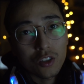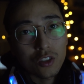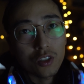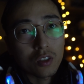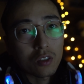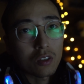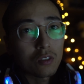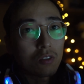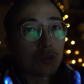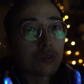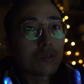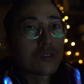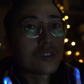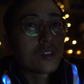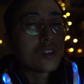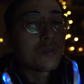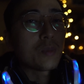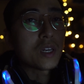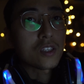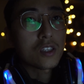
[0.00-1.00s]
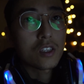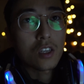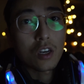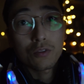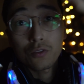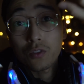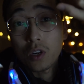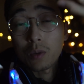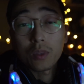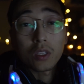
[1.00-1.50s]
just see
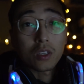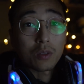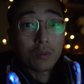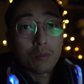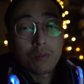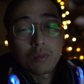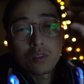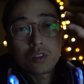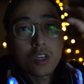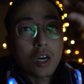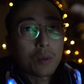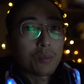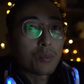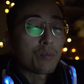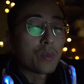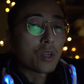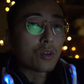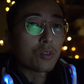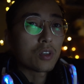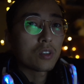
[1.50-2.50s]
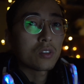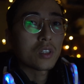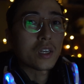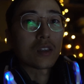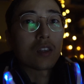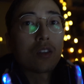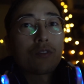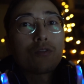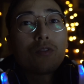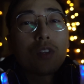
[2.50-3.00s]
myself from the top mirror,
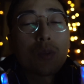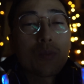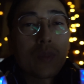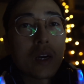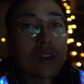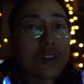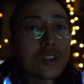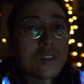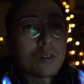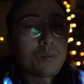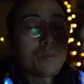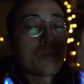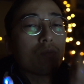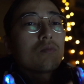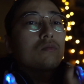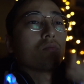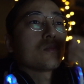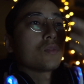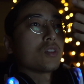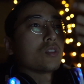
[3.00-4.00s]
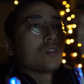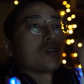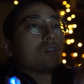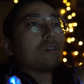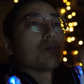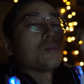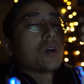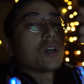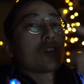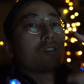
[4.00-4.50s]
and I flip out the
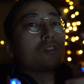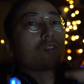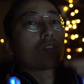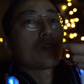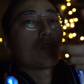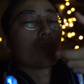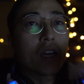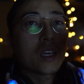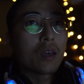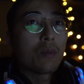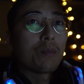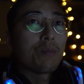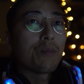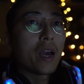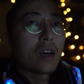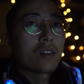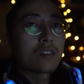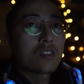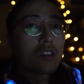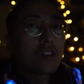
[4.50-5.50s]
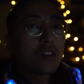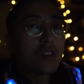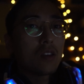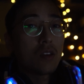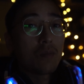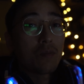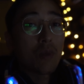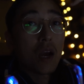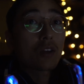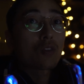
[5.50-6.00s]
monitor. I can mount
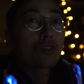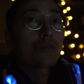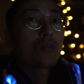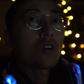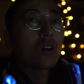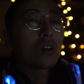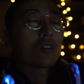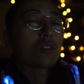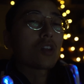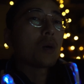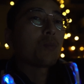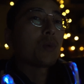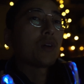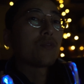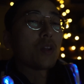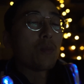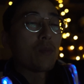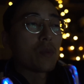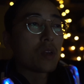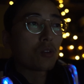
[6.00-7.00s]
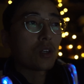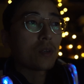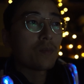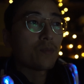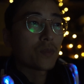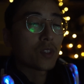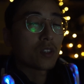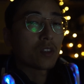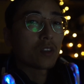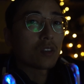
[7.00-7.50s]
the microphone on top of the mirror.
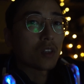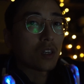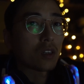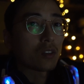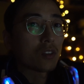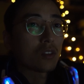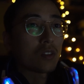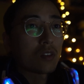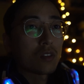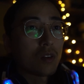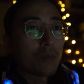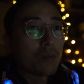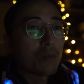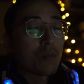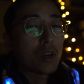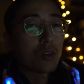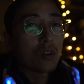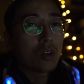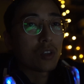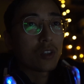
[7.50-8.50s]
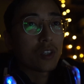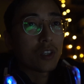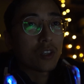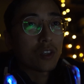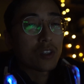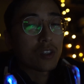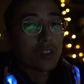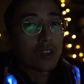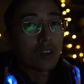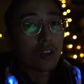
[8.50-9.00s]
On the mirror
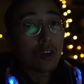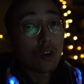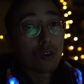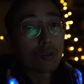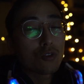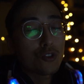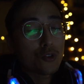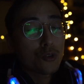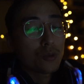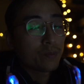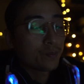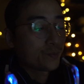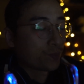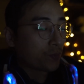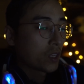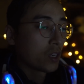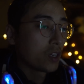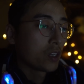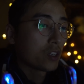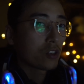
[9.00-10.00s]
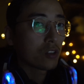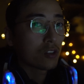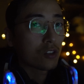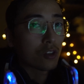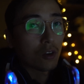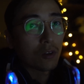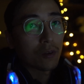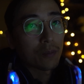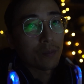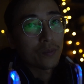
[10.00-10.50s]
there is a cold shoe,
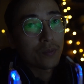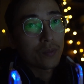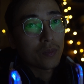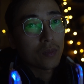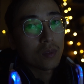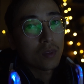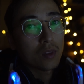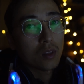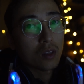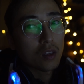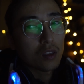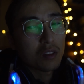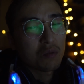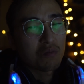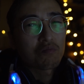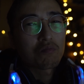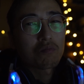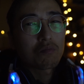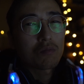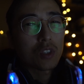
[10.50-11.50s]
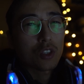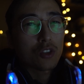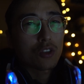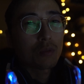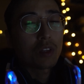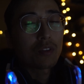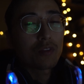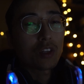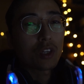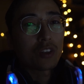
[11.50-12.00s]
so should
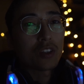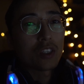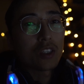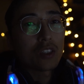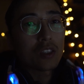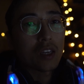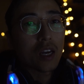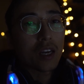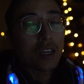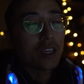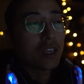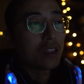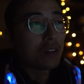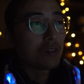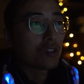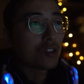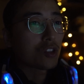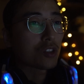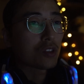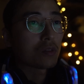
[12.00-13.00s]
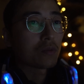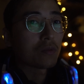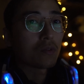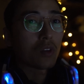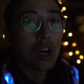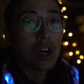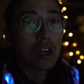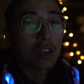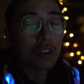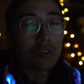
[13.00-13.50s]
be very neat. I can just
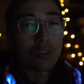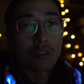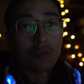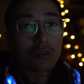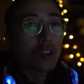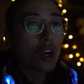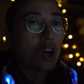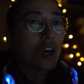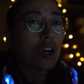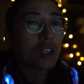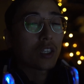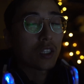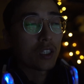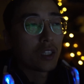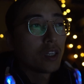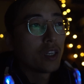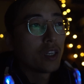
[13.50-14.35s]
vlog, talk